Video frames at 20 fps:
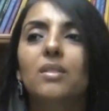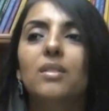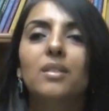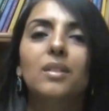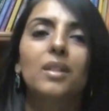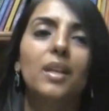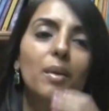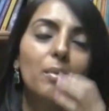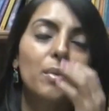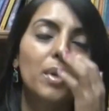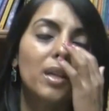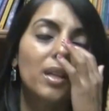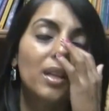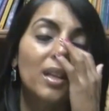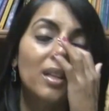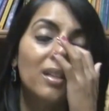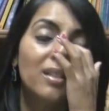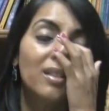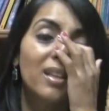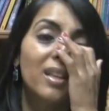
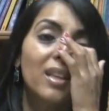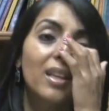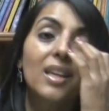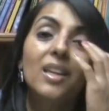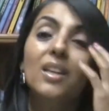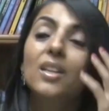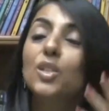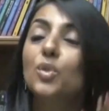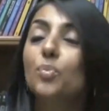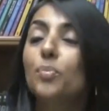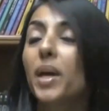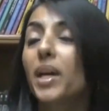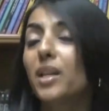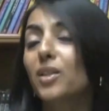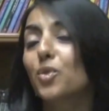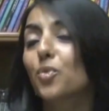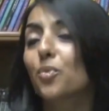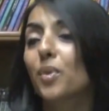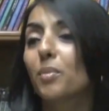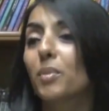he respects
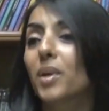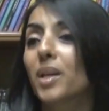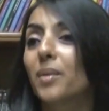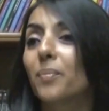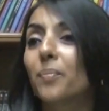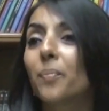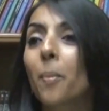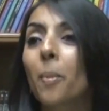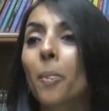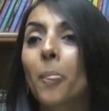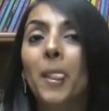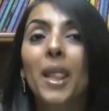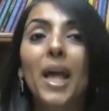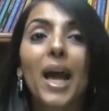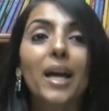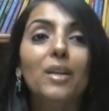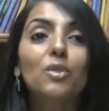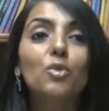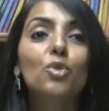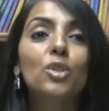women,
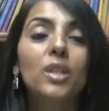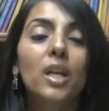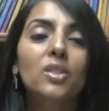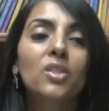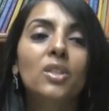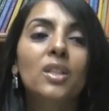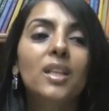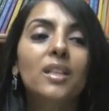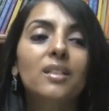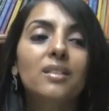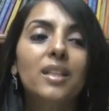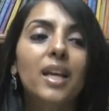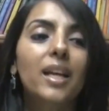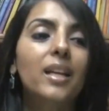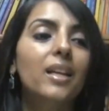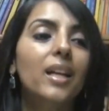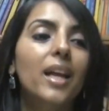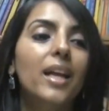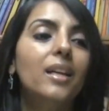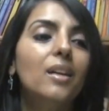and to such an extent,
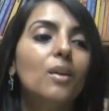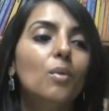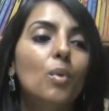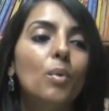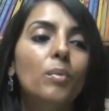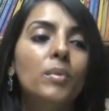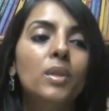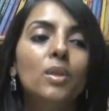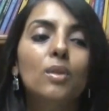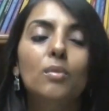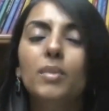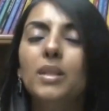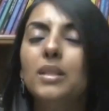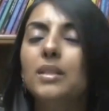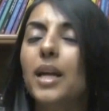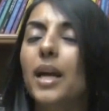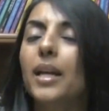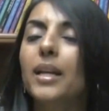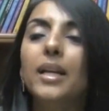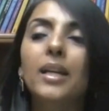like, a woman could be
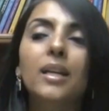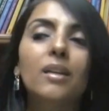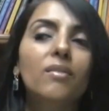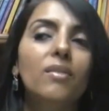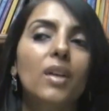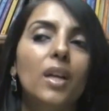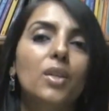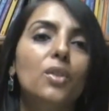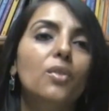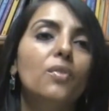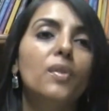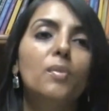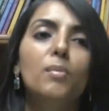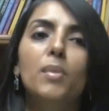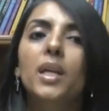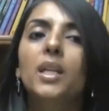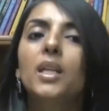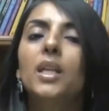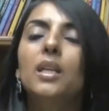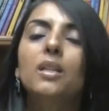standing in front of him
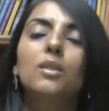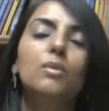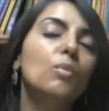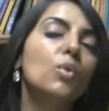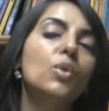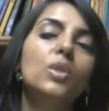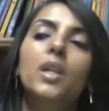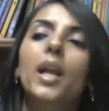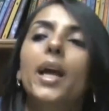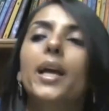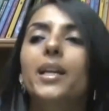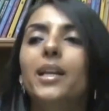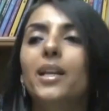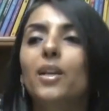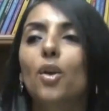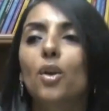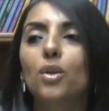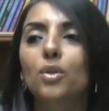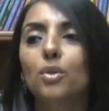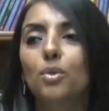and he's most likely
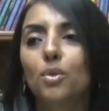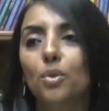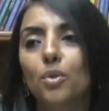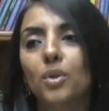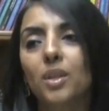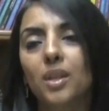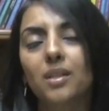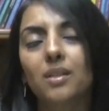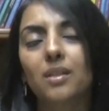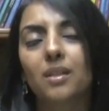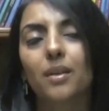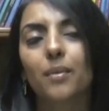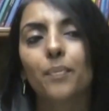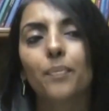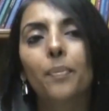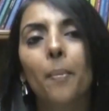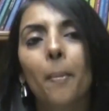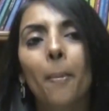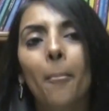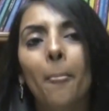not to notice her.
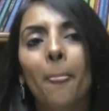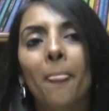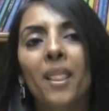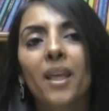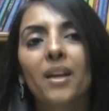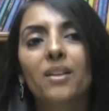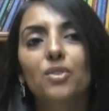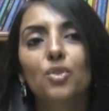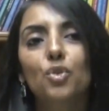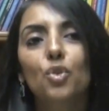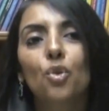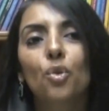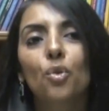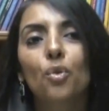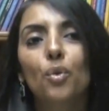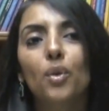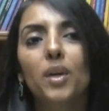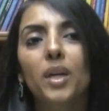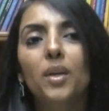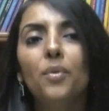
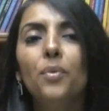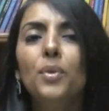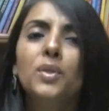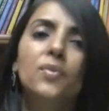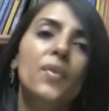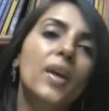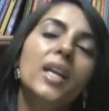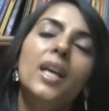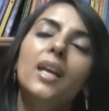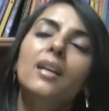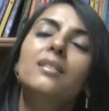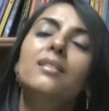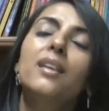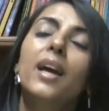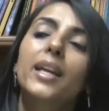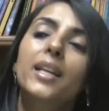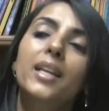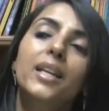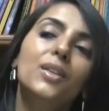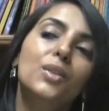So it was very exciting